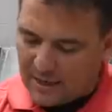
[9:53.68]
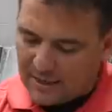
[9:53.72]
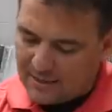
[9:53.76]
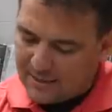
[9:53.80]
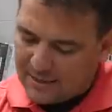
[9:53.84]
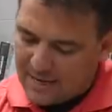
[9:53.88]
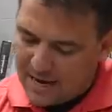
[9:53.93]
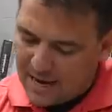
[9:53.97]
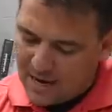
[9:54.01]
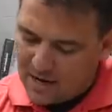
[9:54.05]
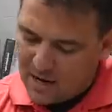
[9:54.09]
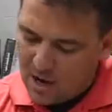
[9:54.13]
I
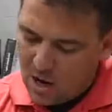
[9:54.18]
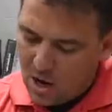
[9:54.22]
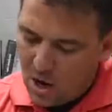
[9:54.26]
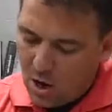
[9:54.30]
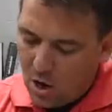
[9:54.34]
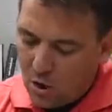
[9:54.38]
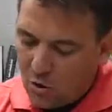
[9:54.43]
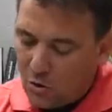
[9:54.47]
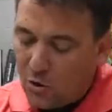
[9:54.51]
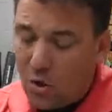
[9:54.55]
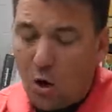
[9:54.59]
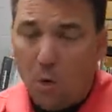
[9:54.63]
said,
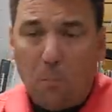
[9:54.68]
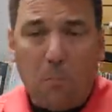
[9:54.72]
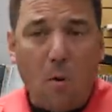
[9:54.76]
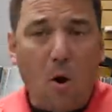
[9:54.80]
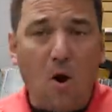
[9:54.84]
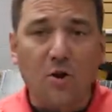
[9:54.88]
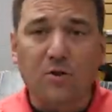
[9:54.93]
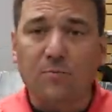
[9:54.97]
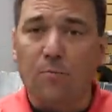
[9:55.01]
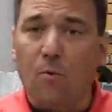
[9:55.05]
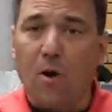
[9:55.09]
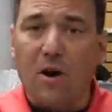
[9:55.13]
no
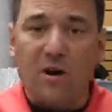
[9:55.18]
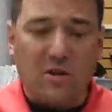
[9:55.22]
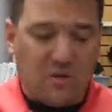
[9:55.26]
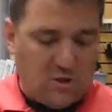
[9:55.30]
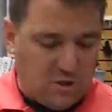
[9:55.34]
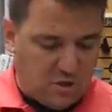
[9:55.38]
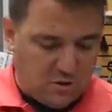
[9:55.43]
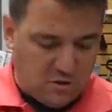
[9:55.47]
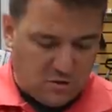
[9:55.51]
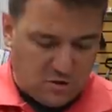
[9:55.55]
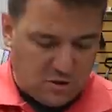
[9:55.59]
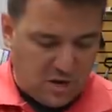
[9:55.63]
parts
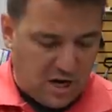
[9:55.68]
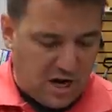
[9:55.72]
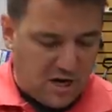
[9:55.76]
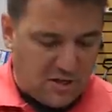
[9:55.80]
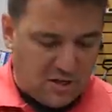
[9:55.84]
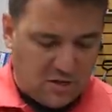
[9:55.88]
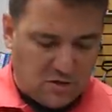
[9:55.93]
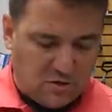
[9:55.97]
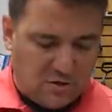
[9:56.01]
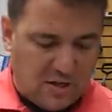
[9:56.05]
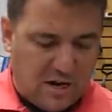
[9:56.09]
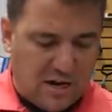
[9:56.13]
breakages or
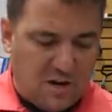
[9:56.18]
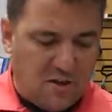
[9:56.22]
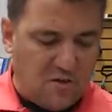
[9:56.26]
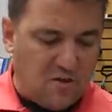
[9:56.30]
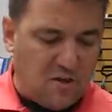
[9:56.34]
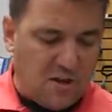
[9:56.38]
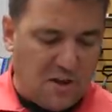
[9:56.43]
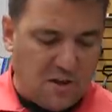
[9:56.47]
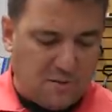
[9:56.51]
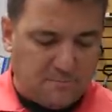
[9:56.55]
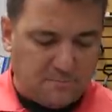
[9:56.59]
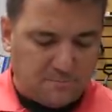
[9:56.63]
changes on
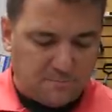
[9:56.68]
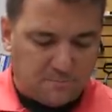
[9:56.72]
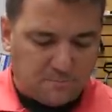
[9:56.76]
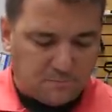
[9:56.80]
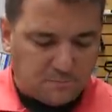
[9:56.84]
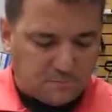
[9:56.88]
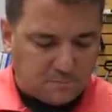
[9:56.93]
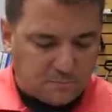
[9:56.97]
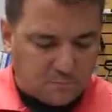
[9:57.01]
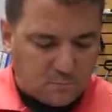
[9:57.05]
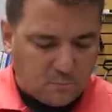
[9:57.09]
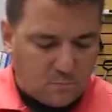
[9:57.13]
anything
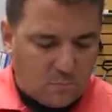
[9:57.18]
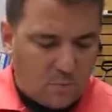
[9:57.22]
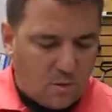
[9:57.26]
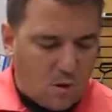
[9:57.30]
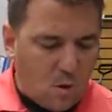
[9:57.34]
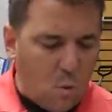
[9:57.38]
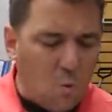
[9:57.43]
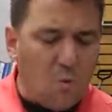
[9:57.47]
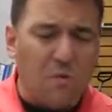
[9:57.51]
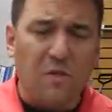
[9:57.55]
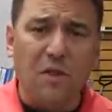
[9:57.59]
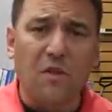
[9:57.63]

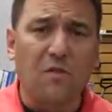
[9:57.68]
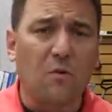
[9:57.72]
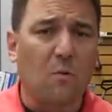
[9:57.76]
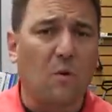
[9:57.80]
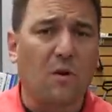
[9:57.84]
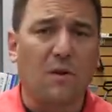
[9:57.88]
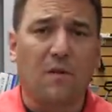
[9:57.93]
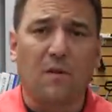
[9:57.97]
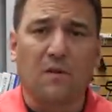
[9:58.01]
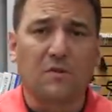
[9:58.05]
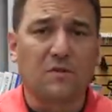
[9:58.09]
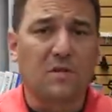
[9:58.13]
with either
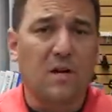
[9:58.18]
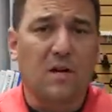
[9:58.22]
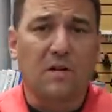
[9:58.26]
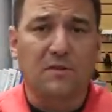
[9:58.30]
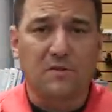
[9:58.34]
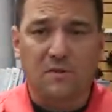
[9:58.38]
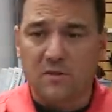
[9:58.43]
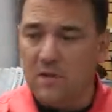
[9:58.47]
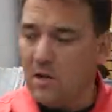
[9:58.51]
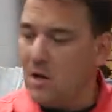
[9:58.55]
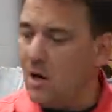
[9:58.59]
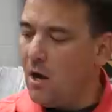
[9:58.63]
one of those
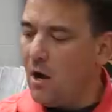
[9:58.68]
guns.